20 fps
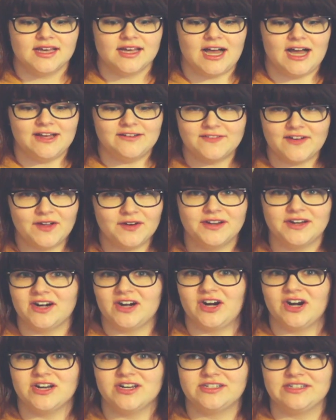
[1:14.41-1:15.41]
I found it
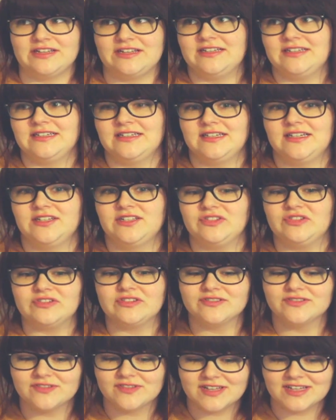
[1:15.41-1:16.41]
hard to sort
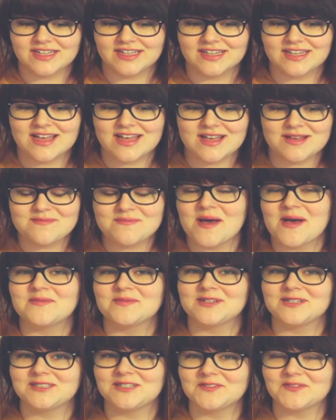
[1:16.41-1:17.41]
of pep
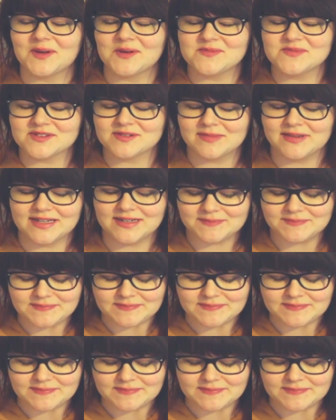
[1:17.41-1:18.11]
myself up from it.